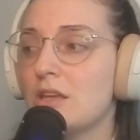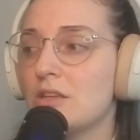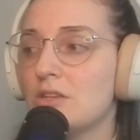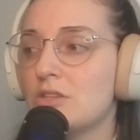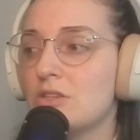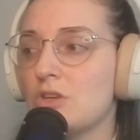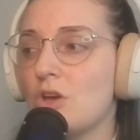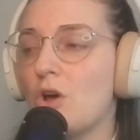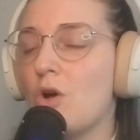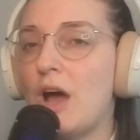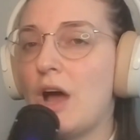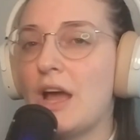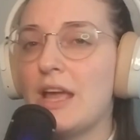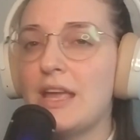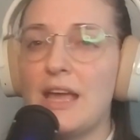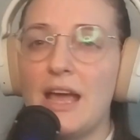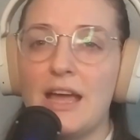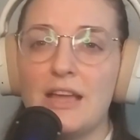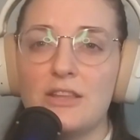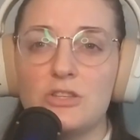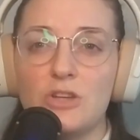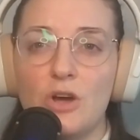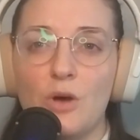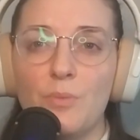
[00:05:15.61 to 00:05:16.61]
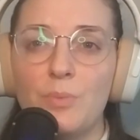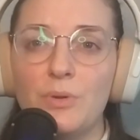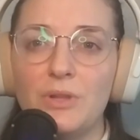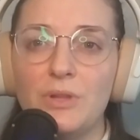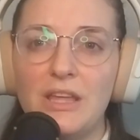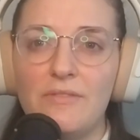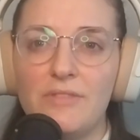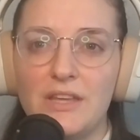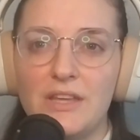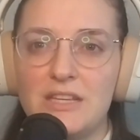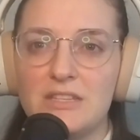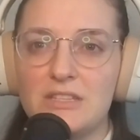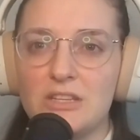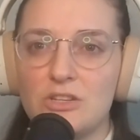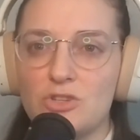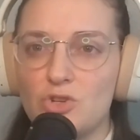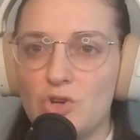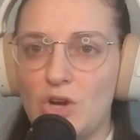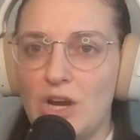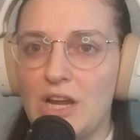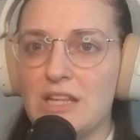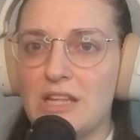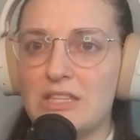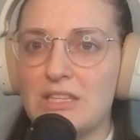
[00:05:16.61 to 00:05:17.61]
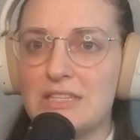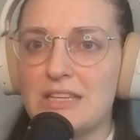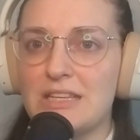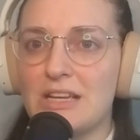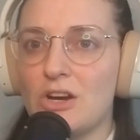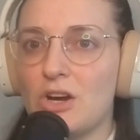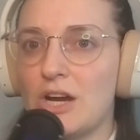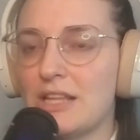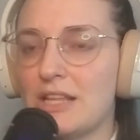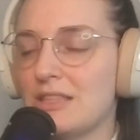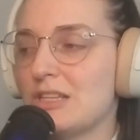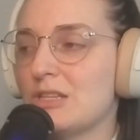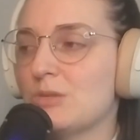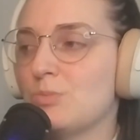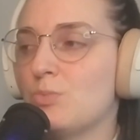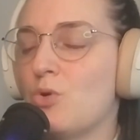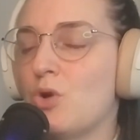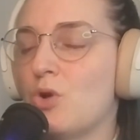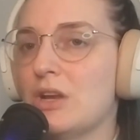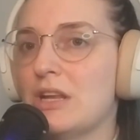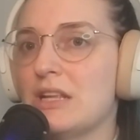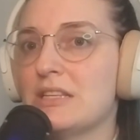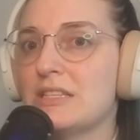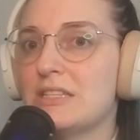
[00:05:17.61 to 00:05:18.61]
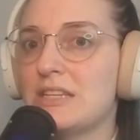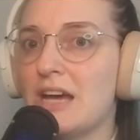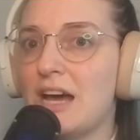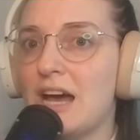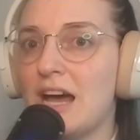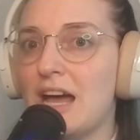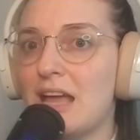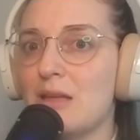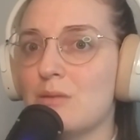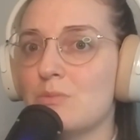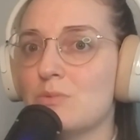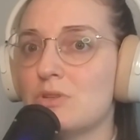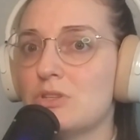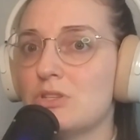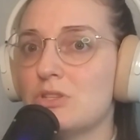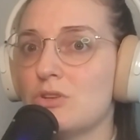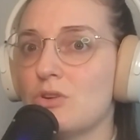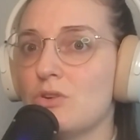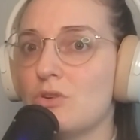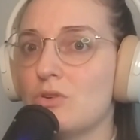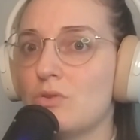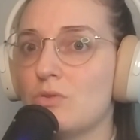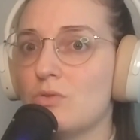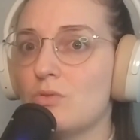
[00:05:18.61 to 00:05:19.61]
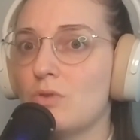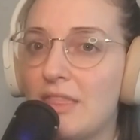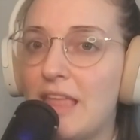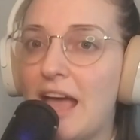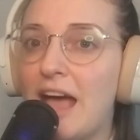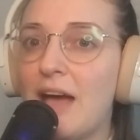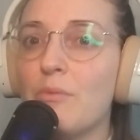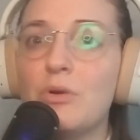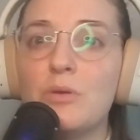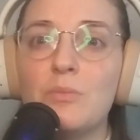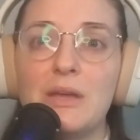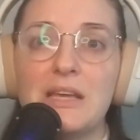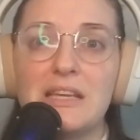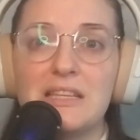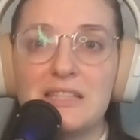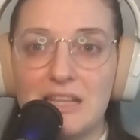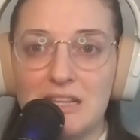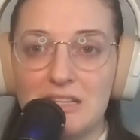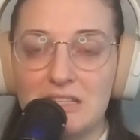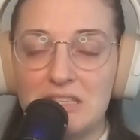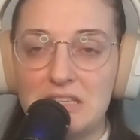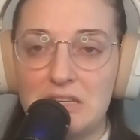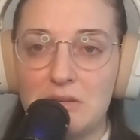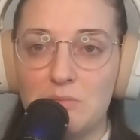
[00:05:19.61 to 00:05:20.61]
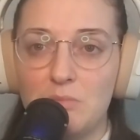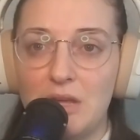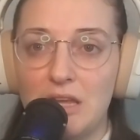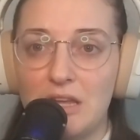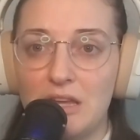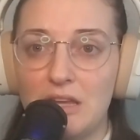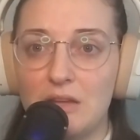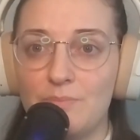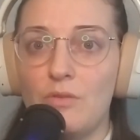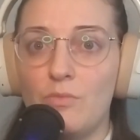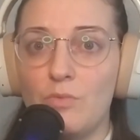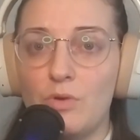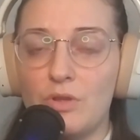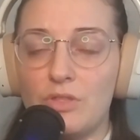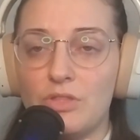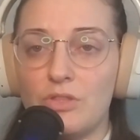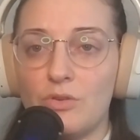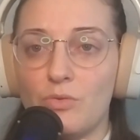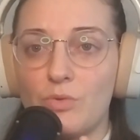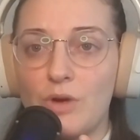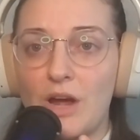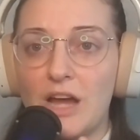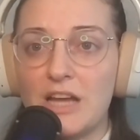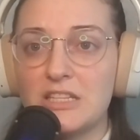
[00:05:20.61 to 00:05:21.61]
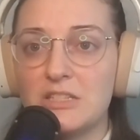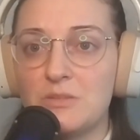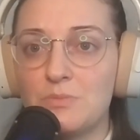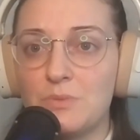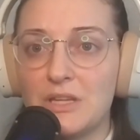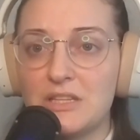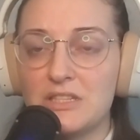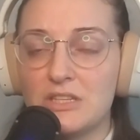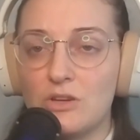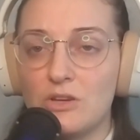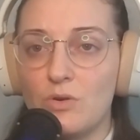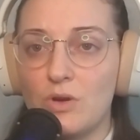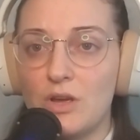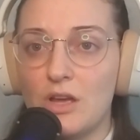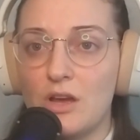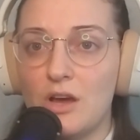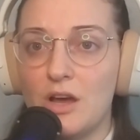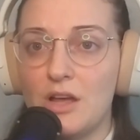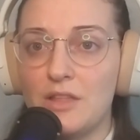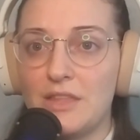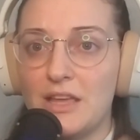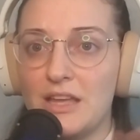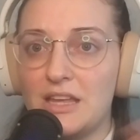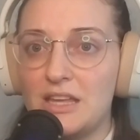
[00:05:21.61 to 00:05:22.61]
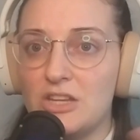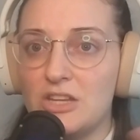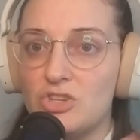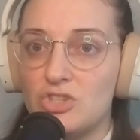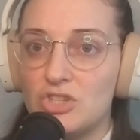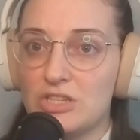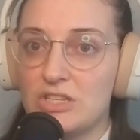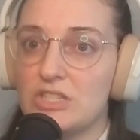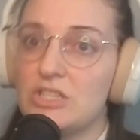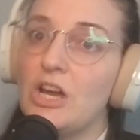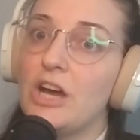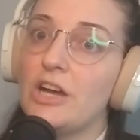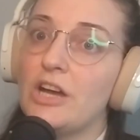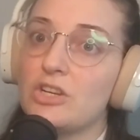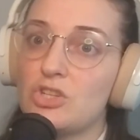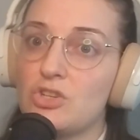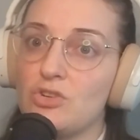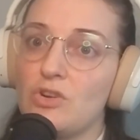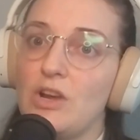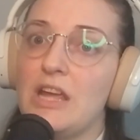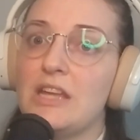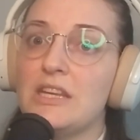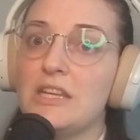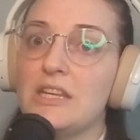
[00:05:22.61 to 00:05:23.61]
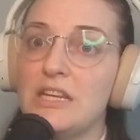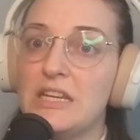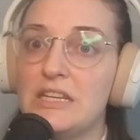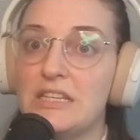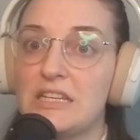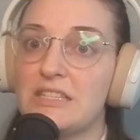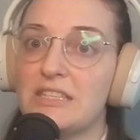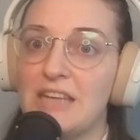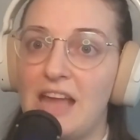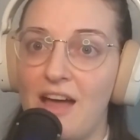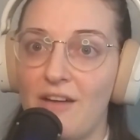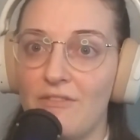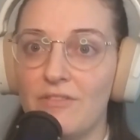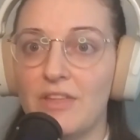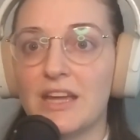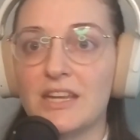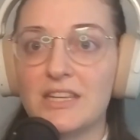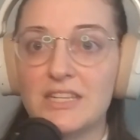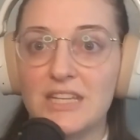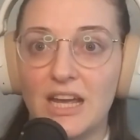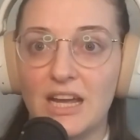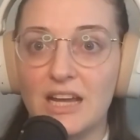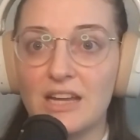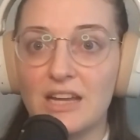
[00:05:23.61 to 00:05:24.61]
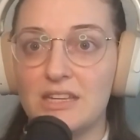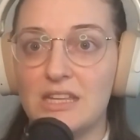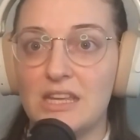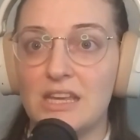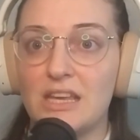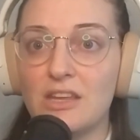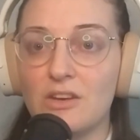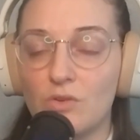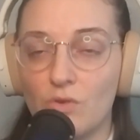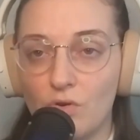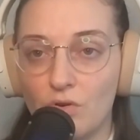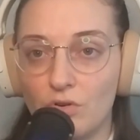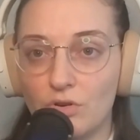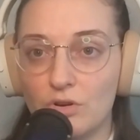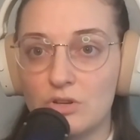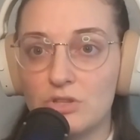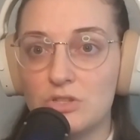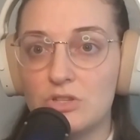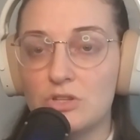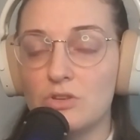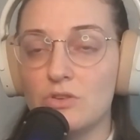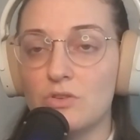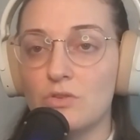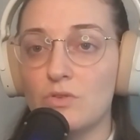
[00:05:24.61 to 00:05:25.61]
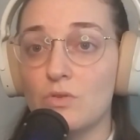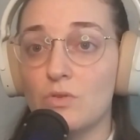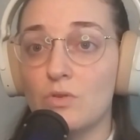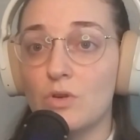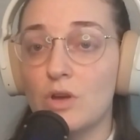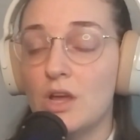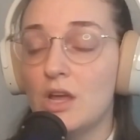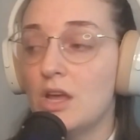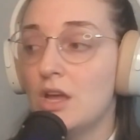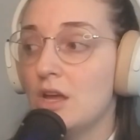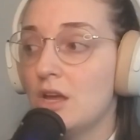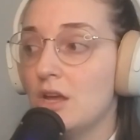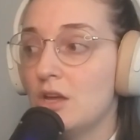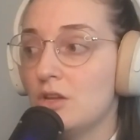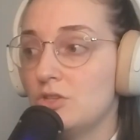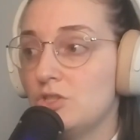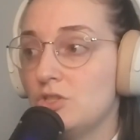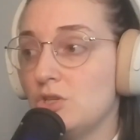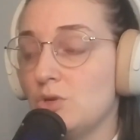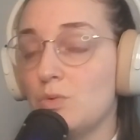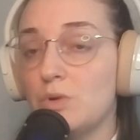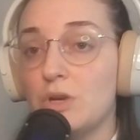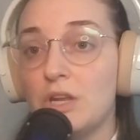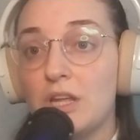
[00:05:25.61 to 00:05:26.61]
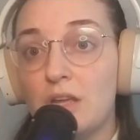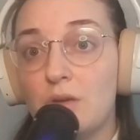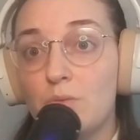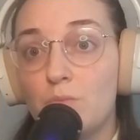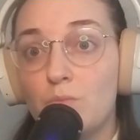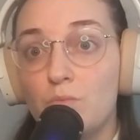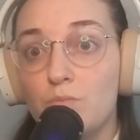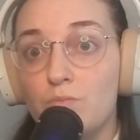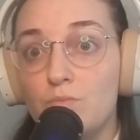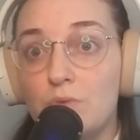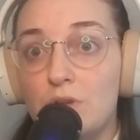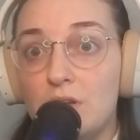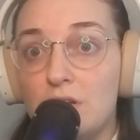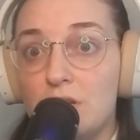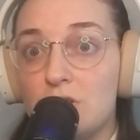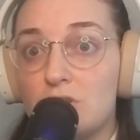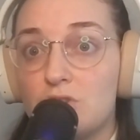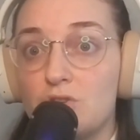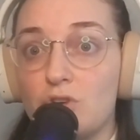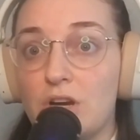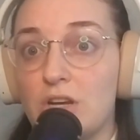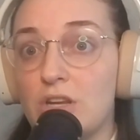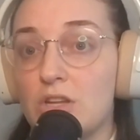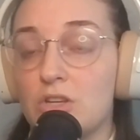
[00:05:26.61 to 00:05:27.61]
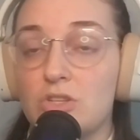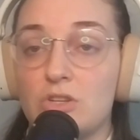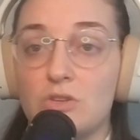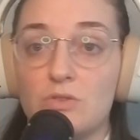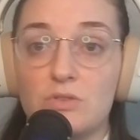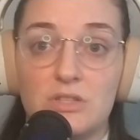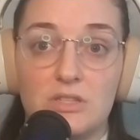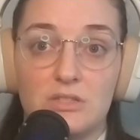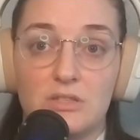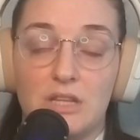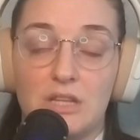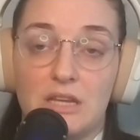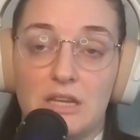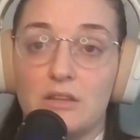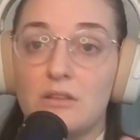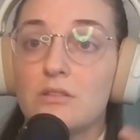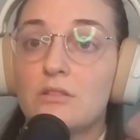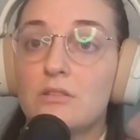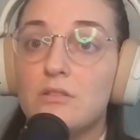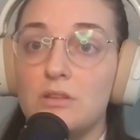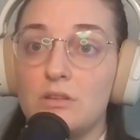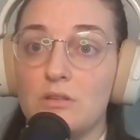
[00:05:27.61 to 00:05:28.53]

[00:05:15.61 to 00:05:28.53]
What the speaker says: So I don't believe that he's a trained singer at this point in time. So that would make sense to me with the rasp that's going on, that he's just not trained and he doesn't have that technique in order to do what he is trying to do, like